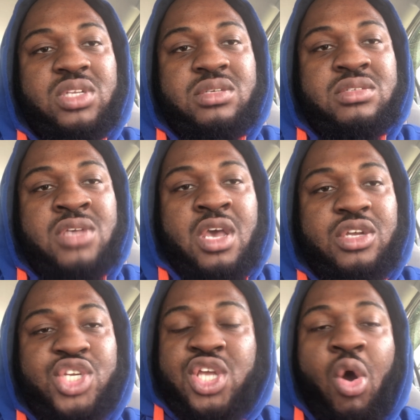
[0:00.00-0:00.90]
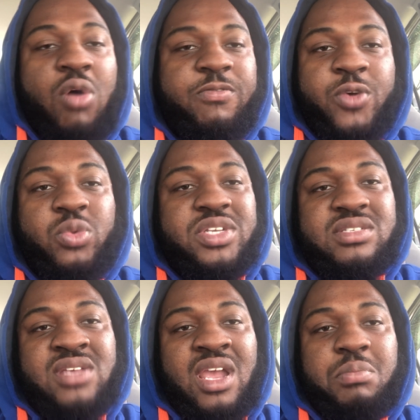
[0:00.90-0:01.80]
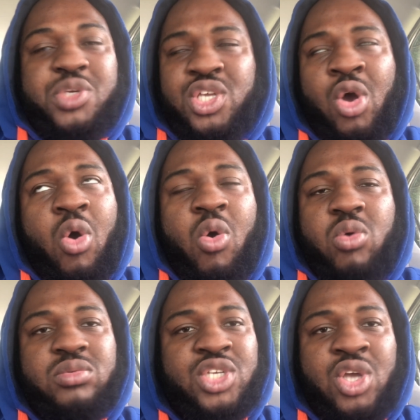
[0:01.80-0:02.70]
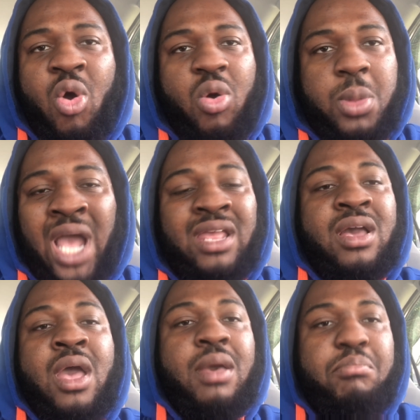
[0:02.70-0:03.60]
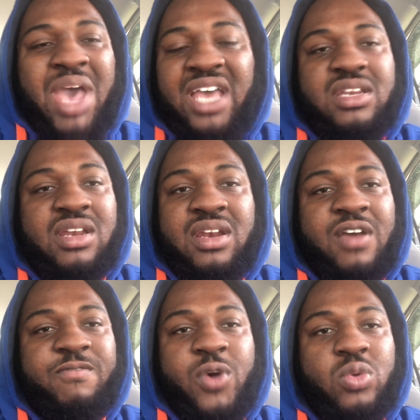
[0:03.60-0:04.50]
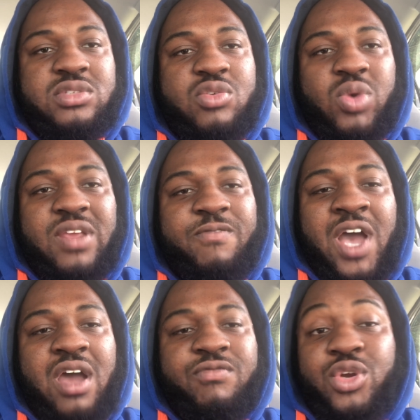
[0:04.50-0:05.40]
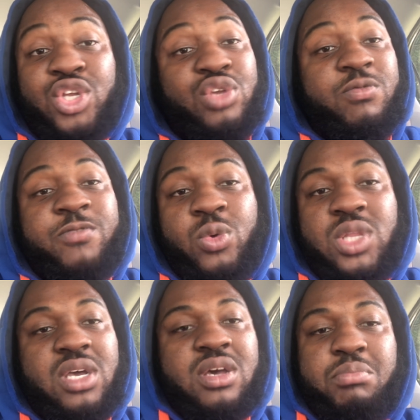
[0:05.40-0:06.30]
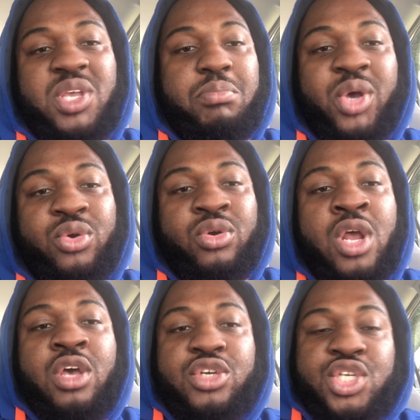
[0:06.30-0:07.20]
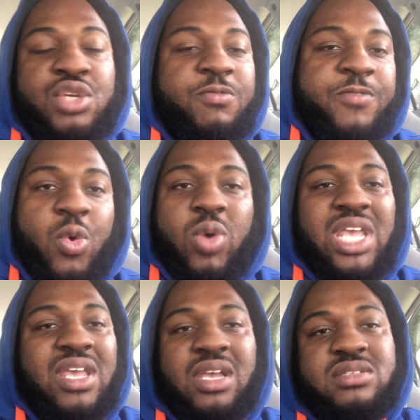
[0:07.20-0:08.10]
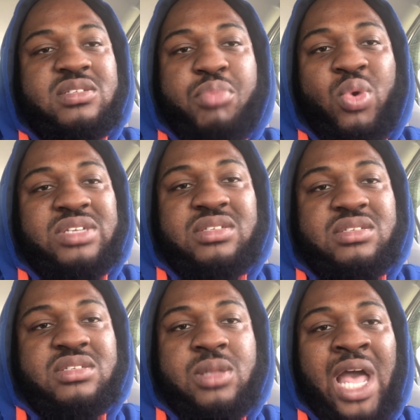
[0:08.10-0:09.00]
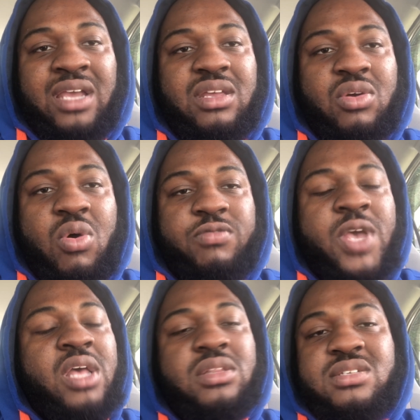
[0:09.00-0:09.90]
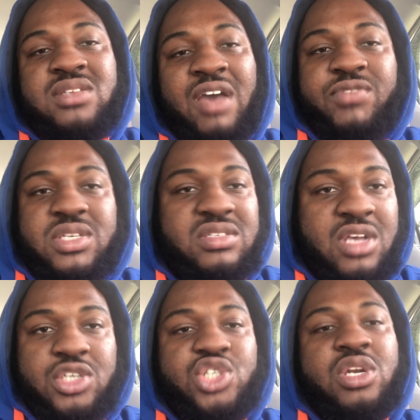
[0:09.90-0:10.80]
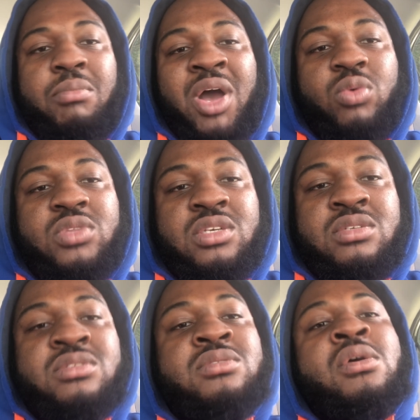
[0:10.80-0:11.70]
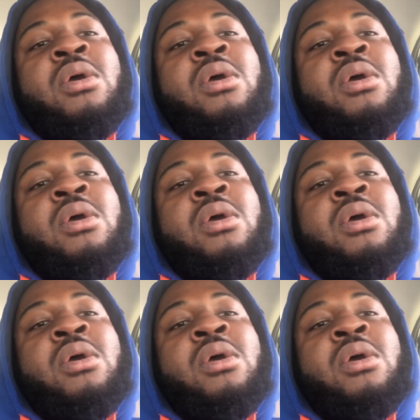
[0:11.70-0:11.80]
this. Do y'all feel the same? Do y'all like Madden NFL 25, or do you feel it could be better? Do you feel EA Sports is slacking off? Let's have a discussion about this.